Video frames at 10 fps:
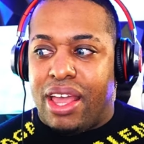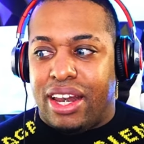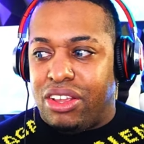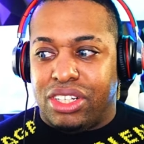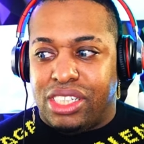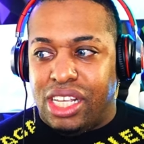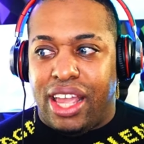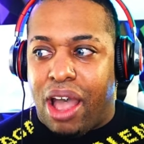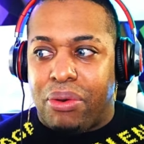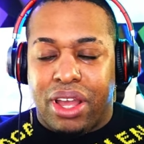And you could see
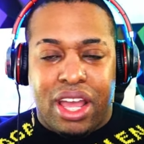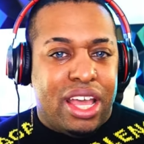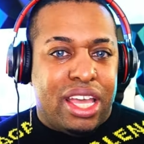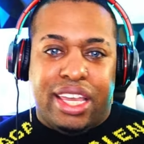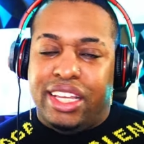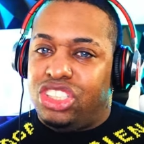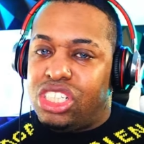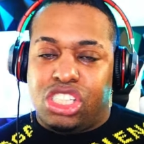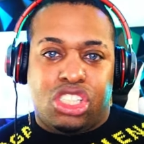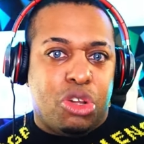how he's
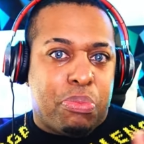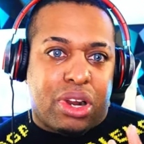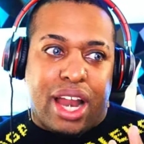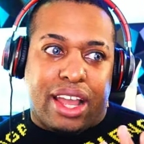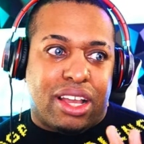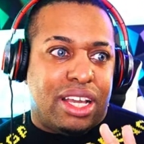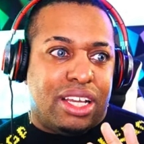just super, like,